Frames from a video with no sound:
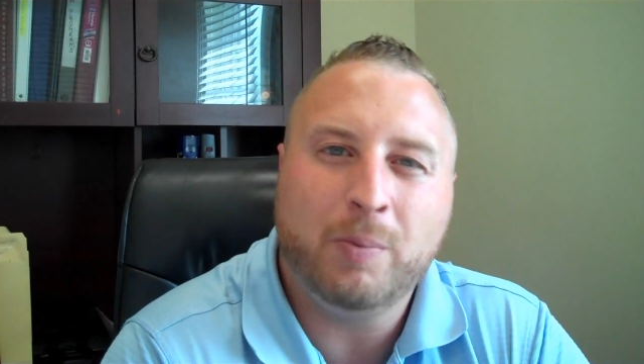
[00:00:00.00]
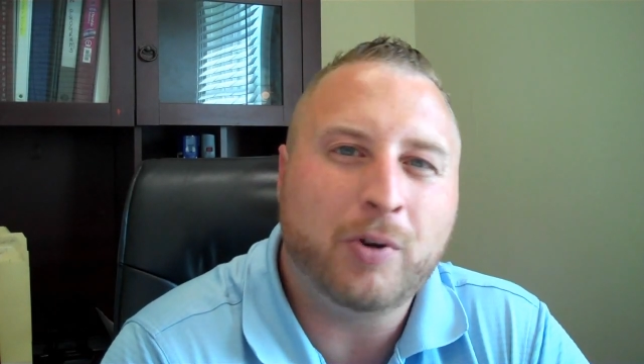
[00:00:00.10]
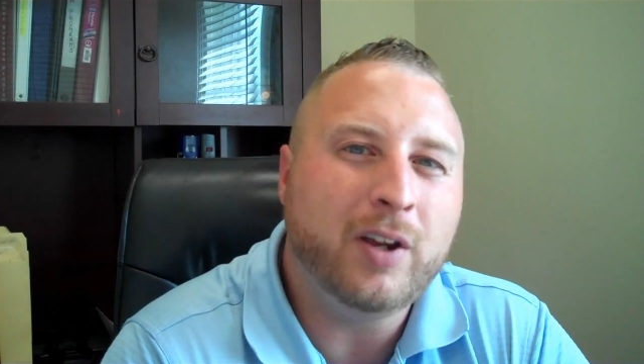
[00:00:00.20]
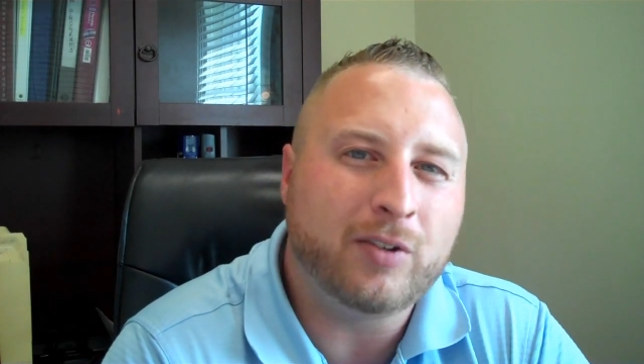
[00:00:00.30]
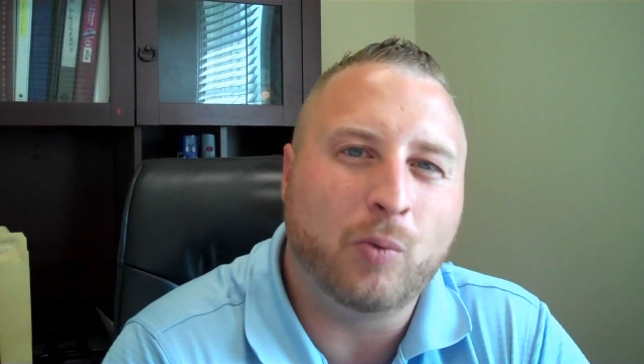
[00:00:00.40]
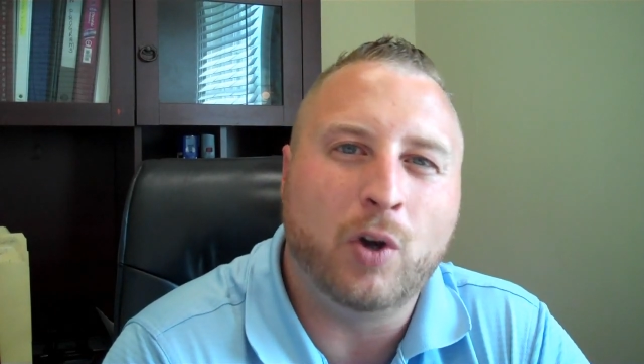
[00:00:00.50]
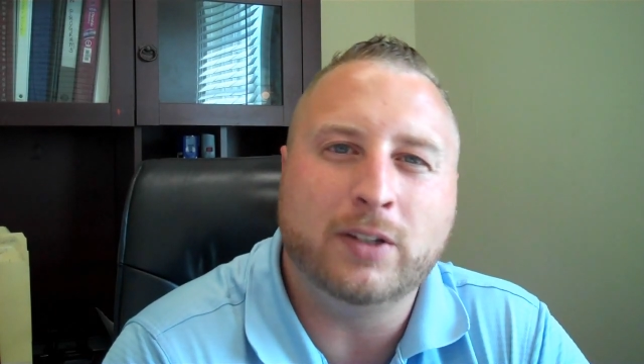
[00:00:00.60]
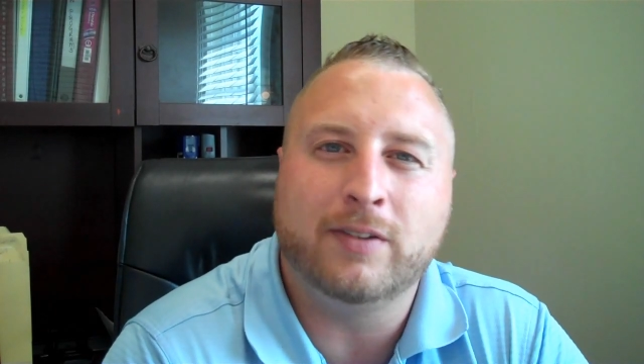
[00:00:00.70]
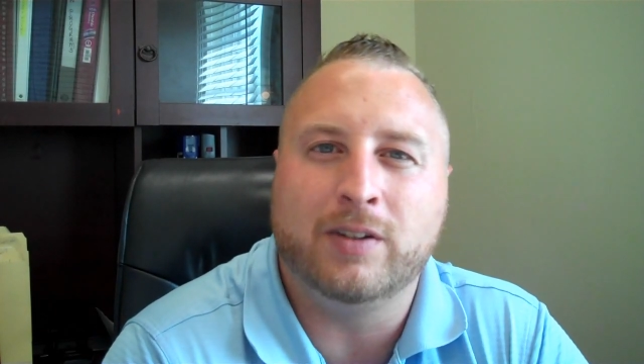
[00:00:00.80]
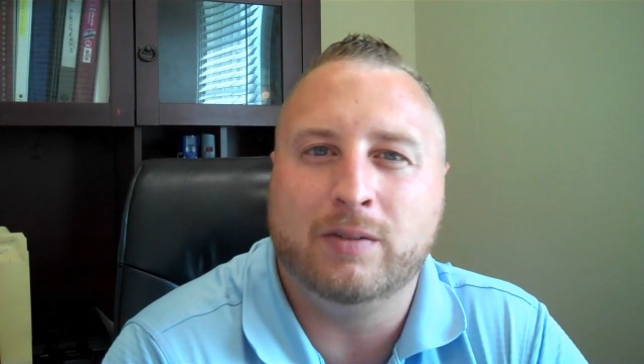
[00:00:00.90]
the appraiser
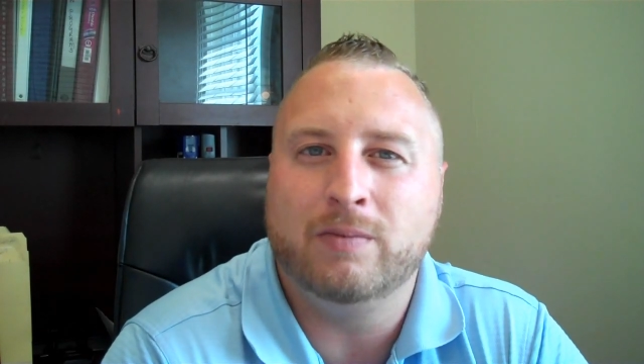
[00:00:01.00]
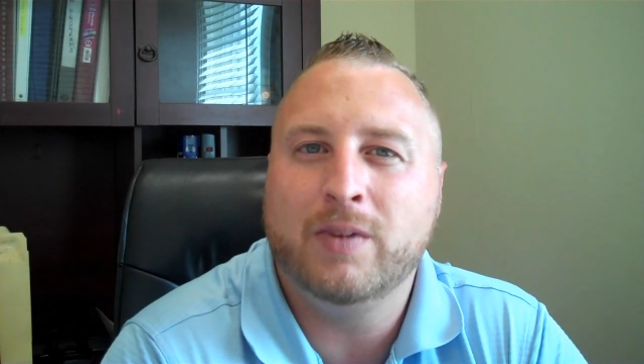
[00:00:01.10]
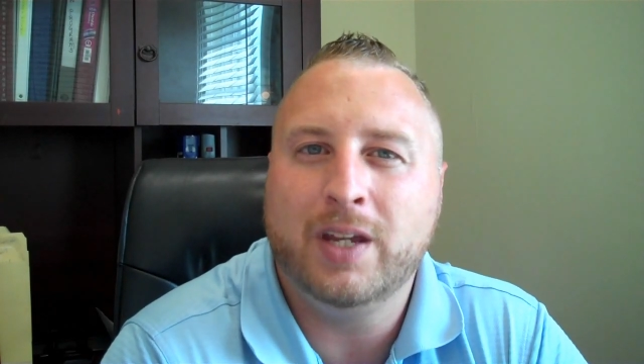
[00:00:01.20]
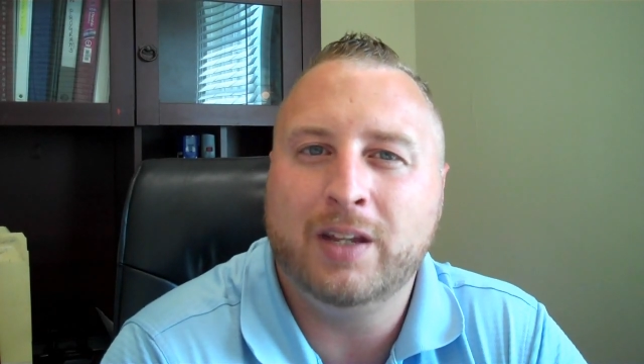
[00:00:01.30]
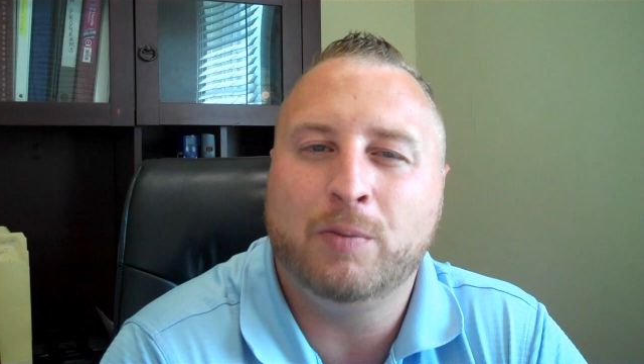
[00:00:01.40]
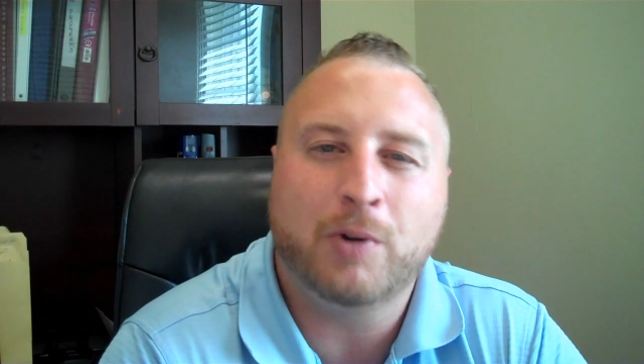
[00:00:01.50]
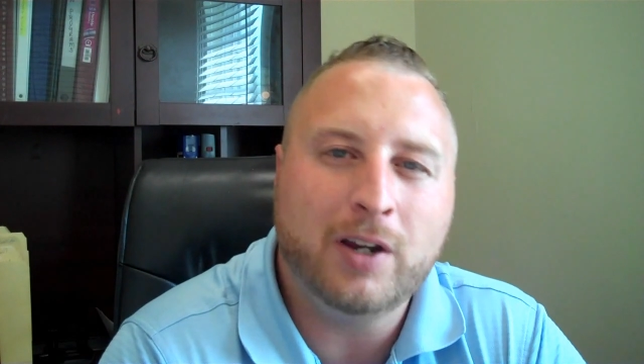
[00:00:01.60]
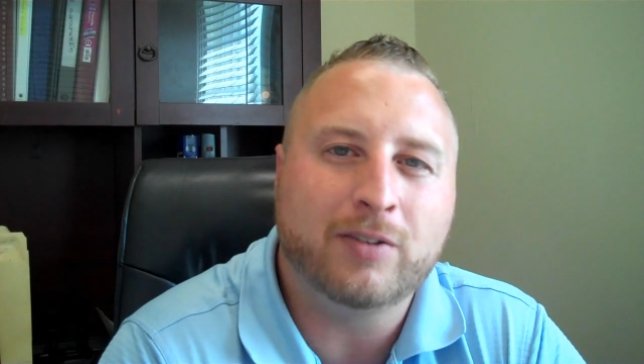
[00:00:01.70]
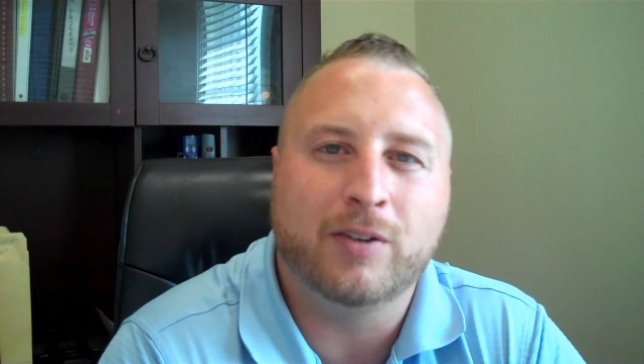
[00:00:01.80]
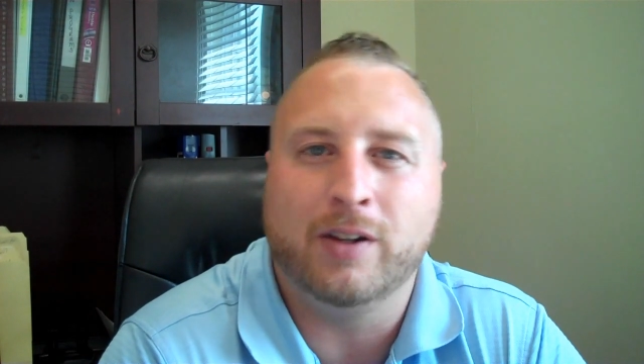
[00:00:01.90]
and the
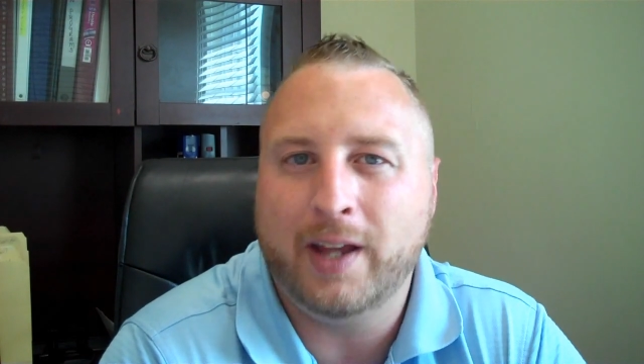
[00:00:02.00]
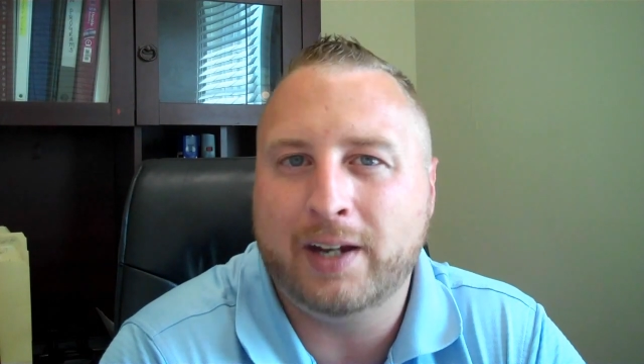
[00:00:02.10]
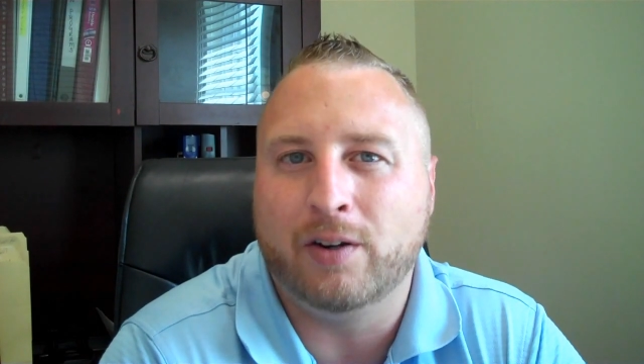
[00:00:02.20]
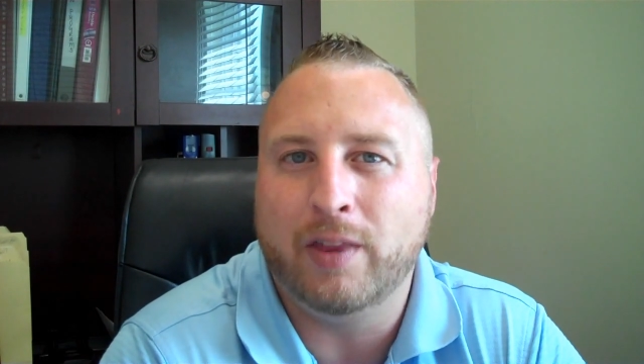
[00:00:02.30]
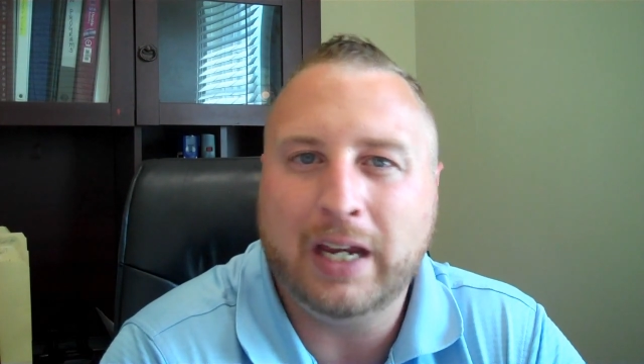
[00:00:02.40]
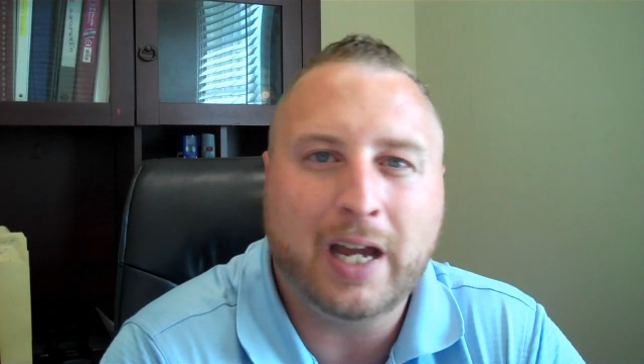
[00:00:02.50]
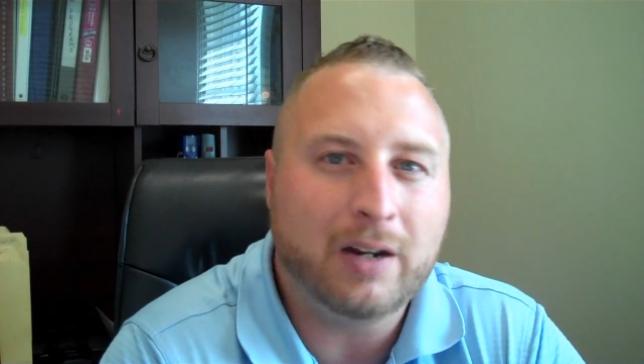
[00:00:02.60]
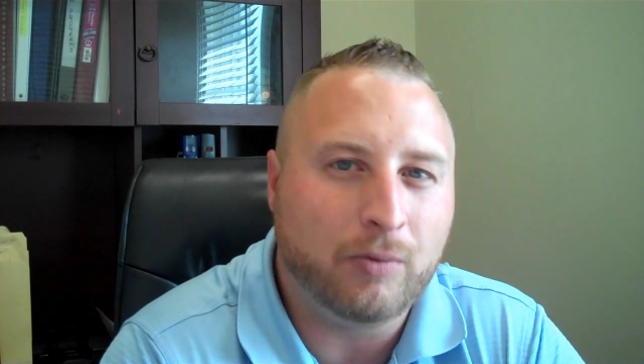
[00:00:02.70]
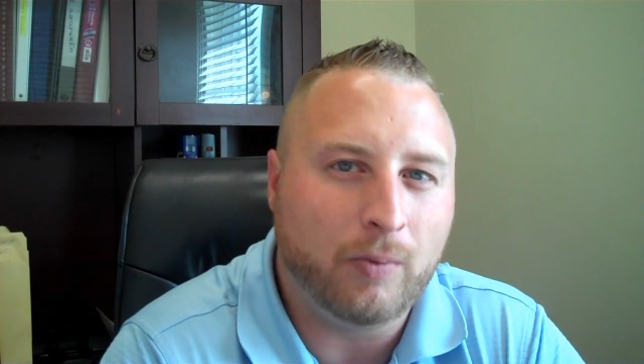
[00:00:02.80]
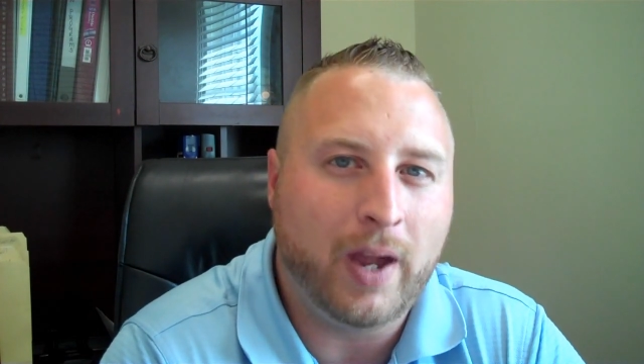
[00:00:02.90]
appraiser and the lender, they
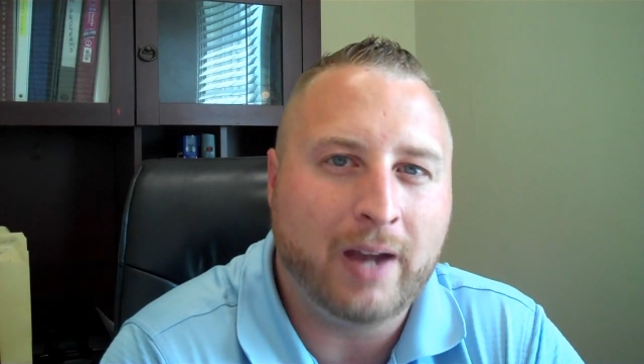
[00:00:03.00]
kind of